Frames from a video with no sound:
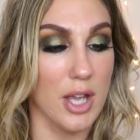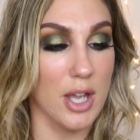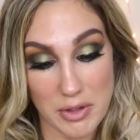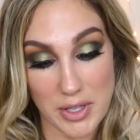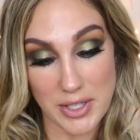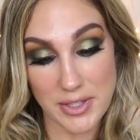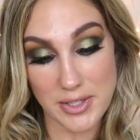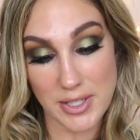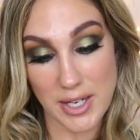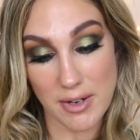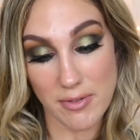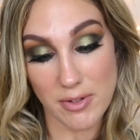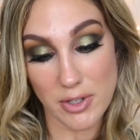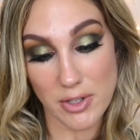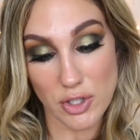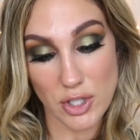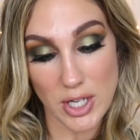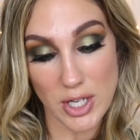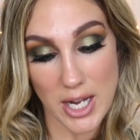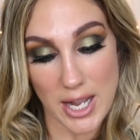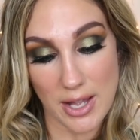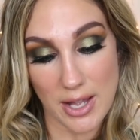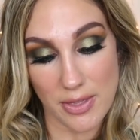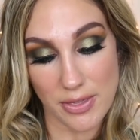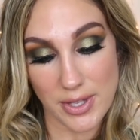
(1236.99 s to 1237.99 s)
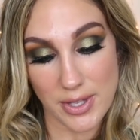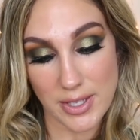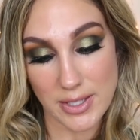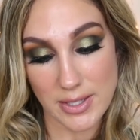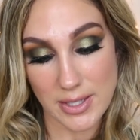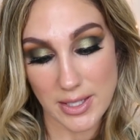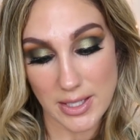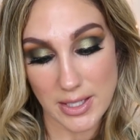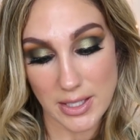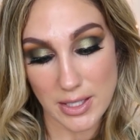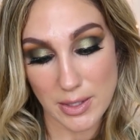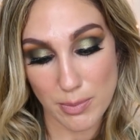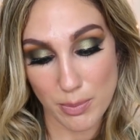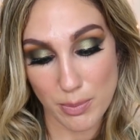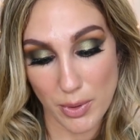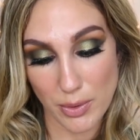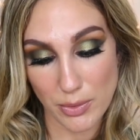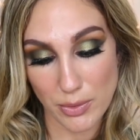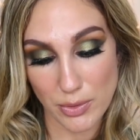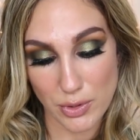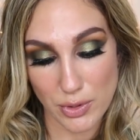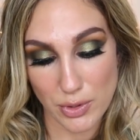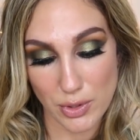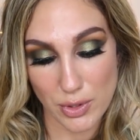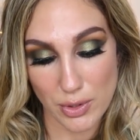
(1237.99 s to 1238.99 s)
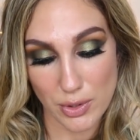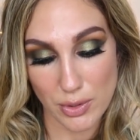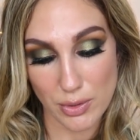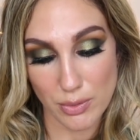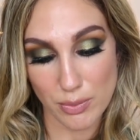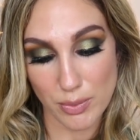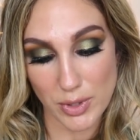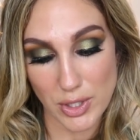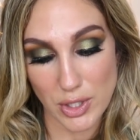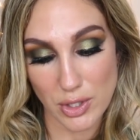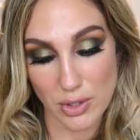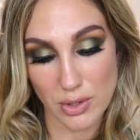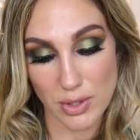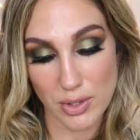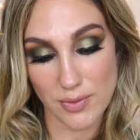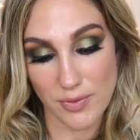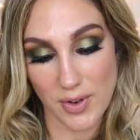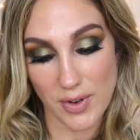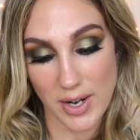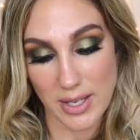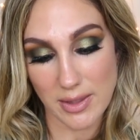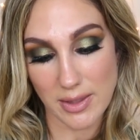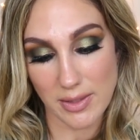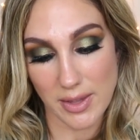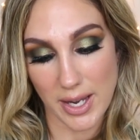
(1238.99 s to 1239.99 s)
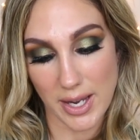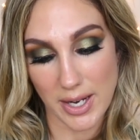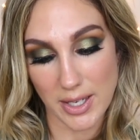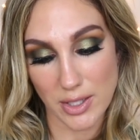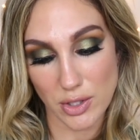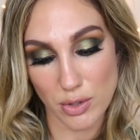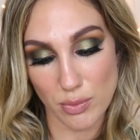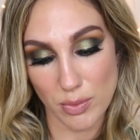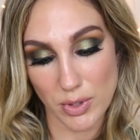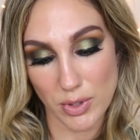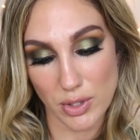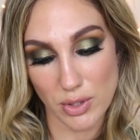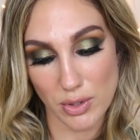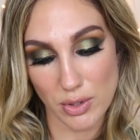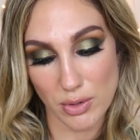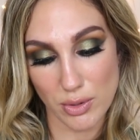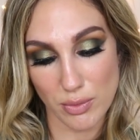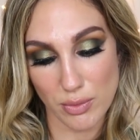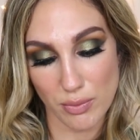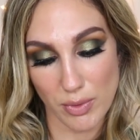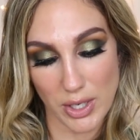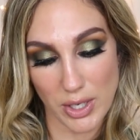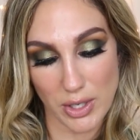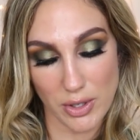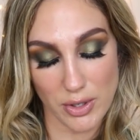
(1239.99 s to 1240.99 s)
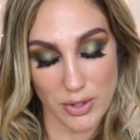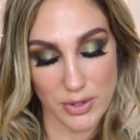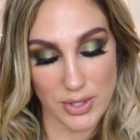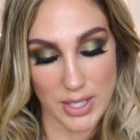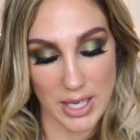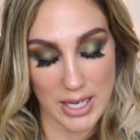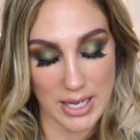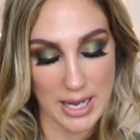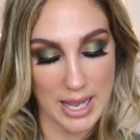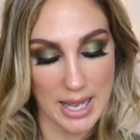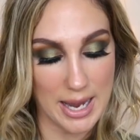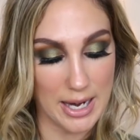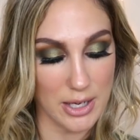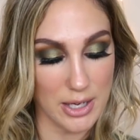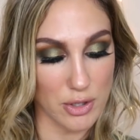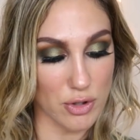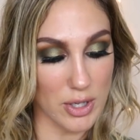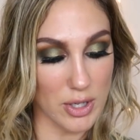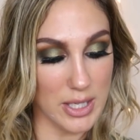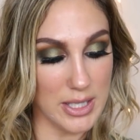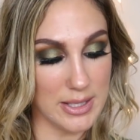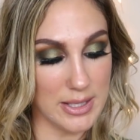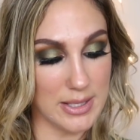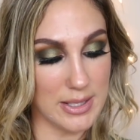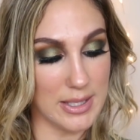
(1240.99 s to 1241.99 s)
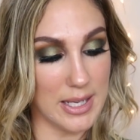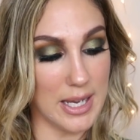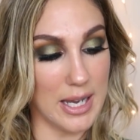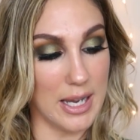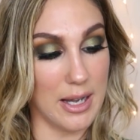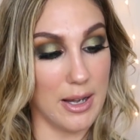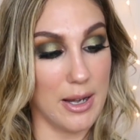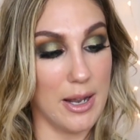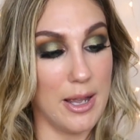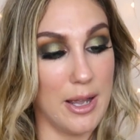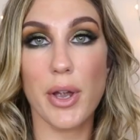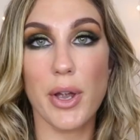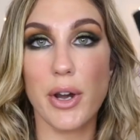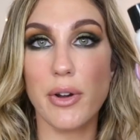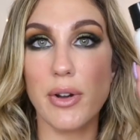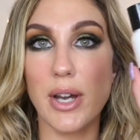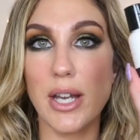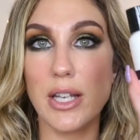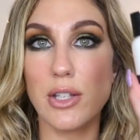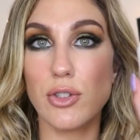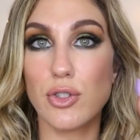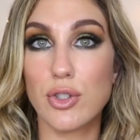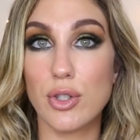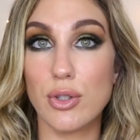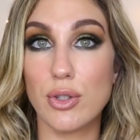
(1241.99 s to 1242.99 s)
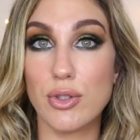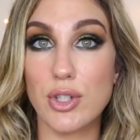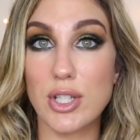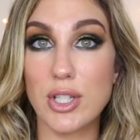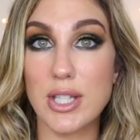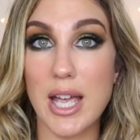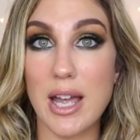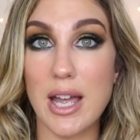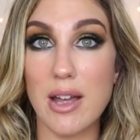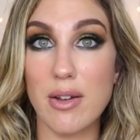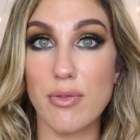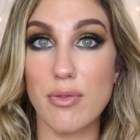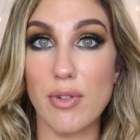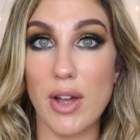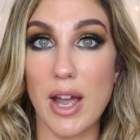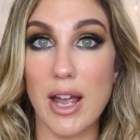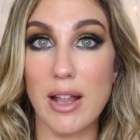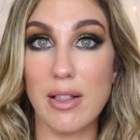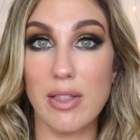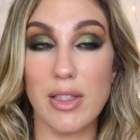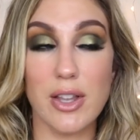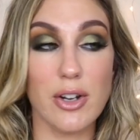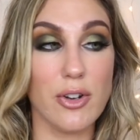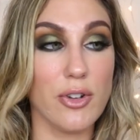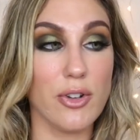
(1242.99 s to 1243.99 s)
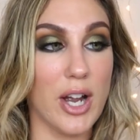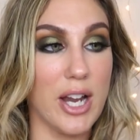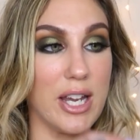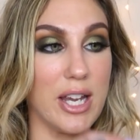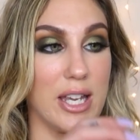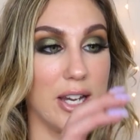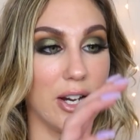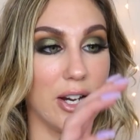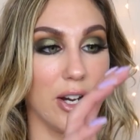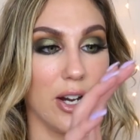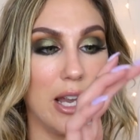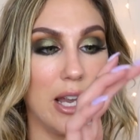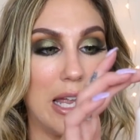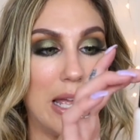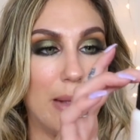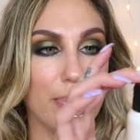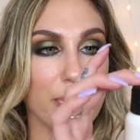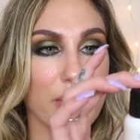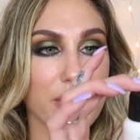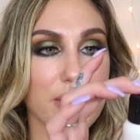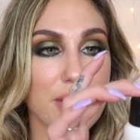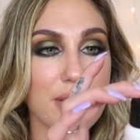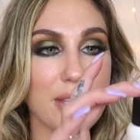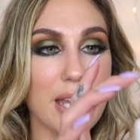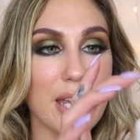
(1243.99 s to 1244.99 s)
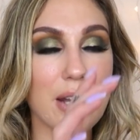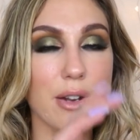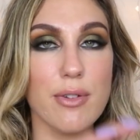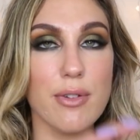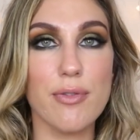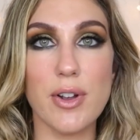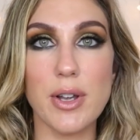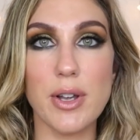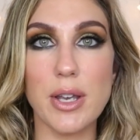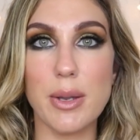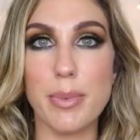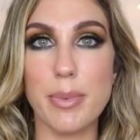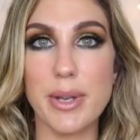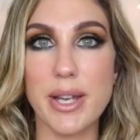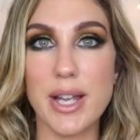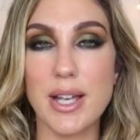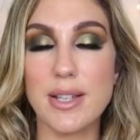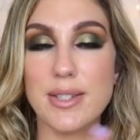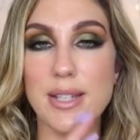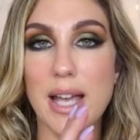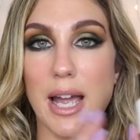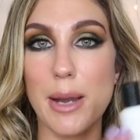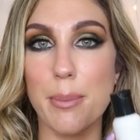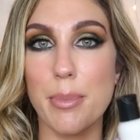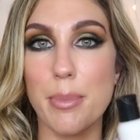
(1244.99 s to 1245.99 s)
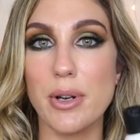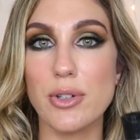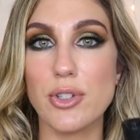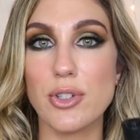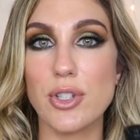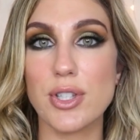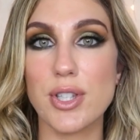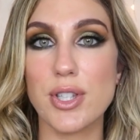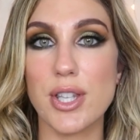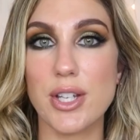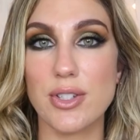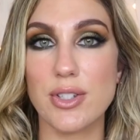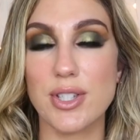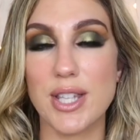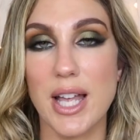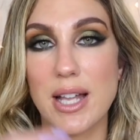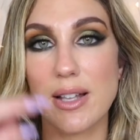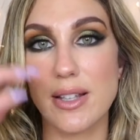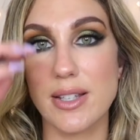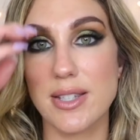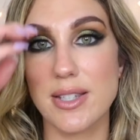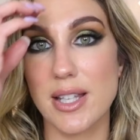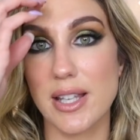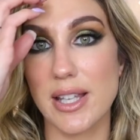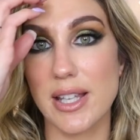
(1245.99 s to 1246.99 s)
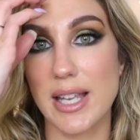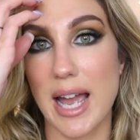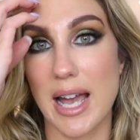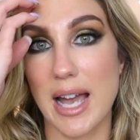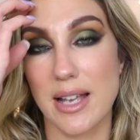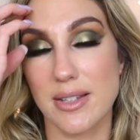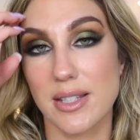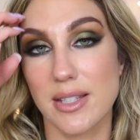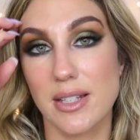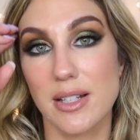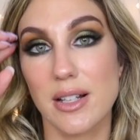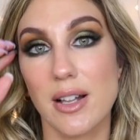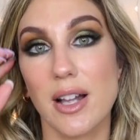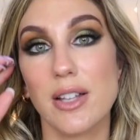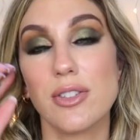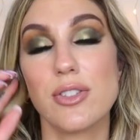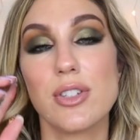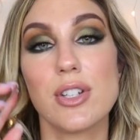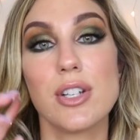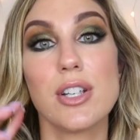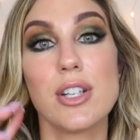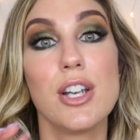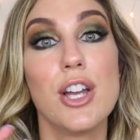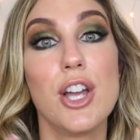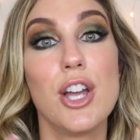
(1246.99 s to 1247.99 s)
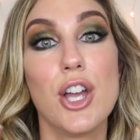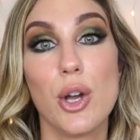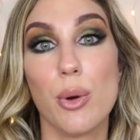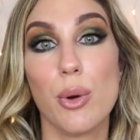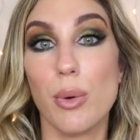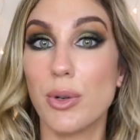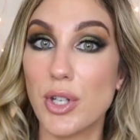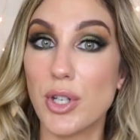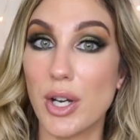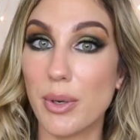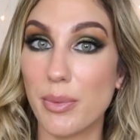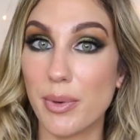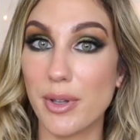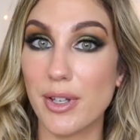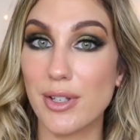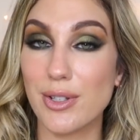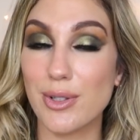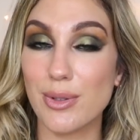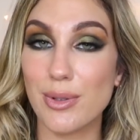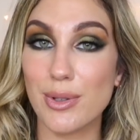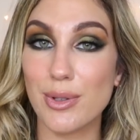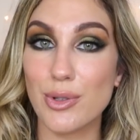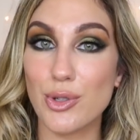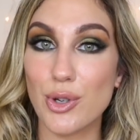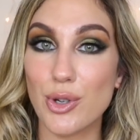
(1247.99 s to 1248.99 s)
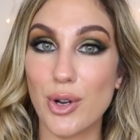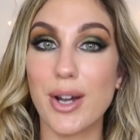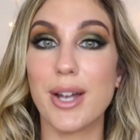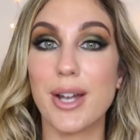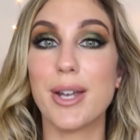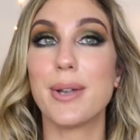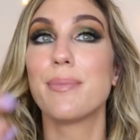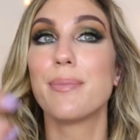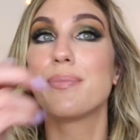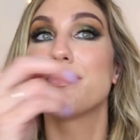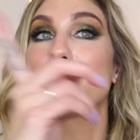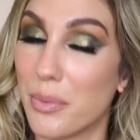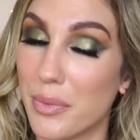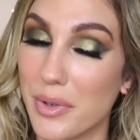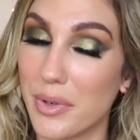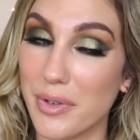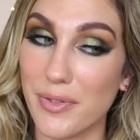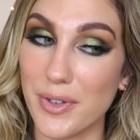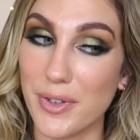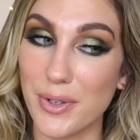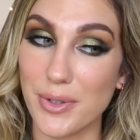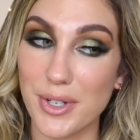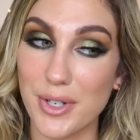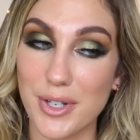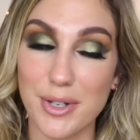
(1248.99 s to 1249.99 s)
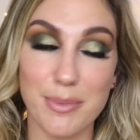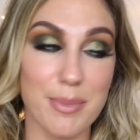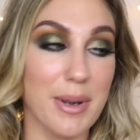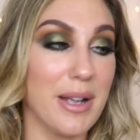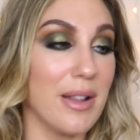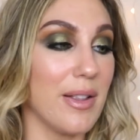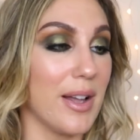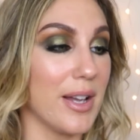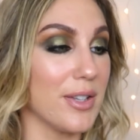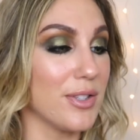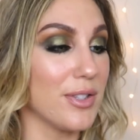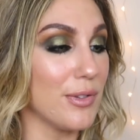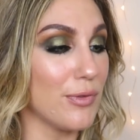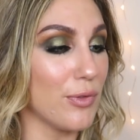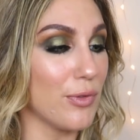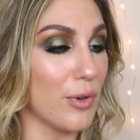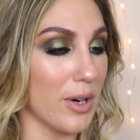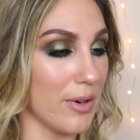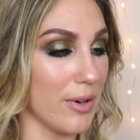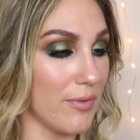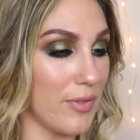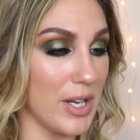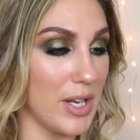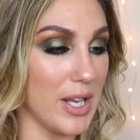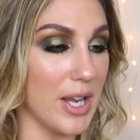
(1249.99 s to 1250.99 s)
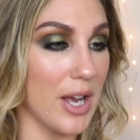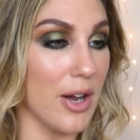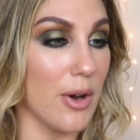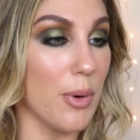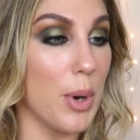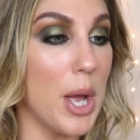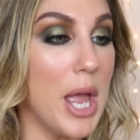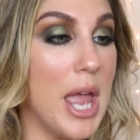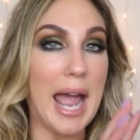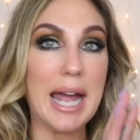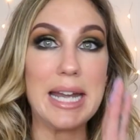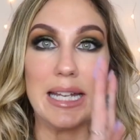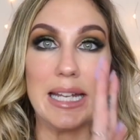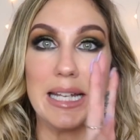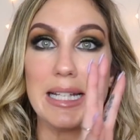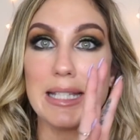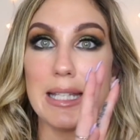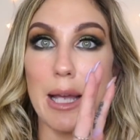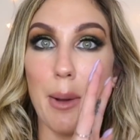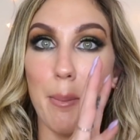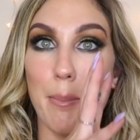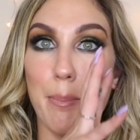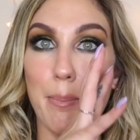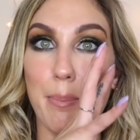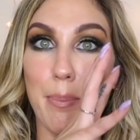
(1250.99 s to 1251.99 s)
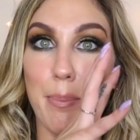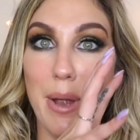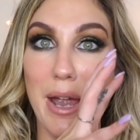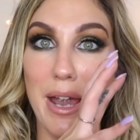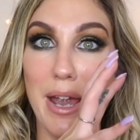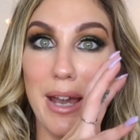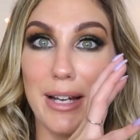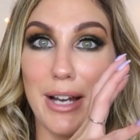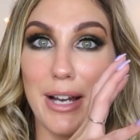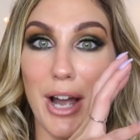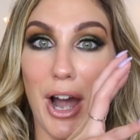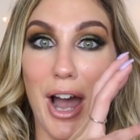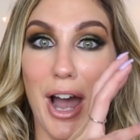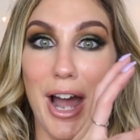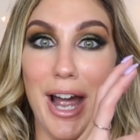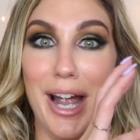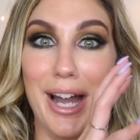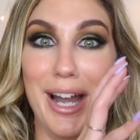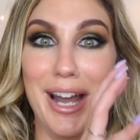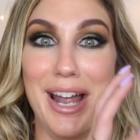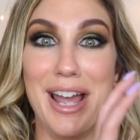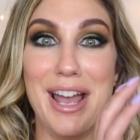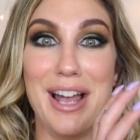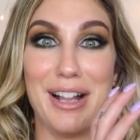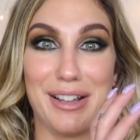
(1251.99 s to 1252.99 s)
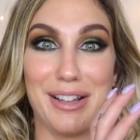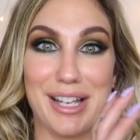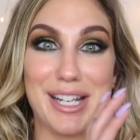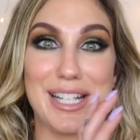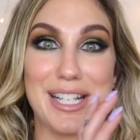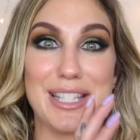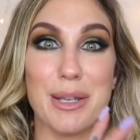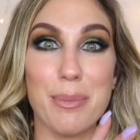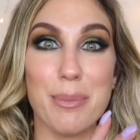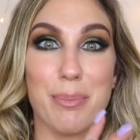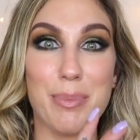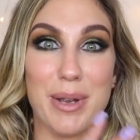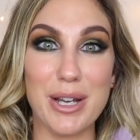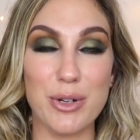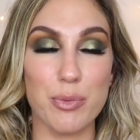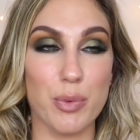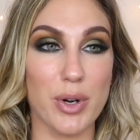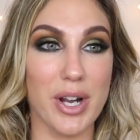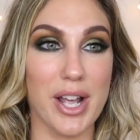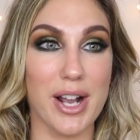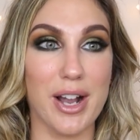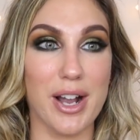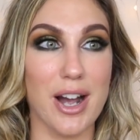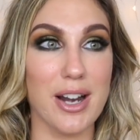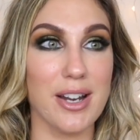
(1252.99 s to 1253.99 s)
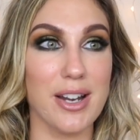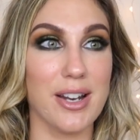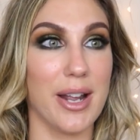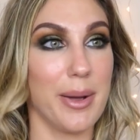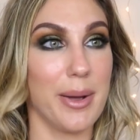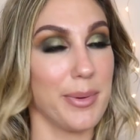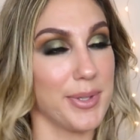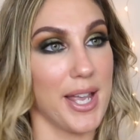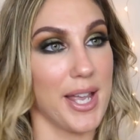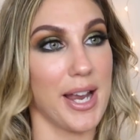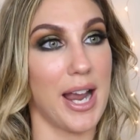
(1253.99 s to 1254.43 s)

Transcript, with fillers: Let's give it a shot. This is supposed to reduce fine lines, reduce wrinkles, and hydrate skin. All right, so you just have a little guy here. This is kind of funny because I purchased their salicylic acid cleanser, which I really do enjoy. Reviewed it in my last Sephora video, and it's a big guy. Like, it's a big, when I got it, I was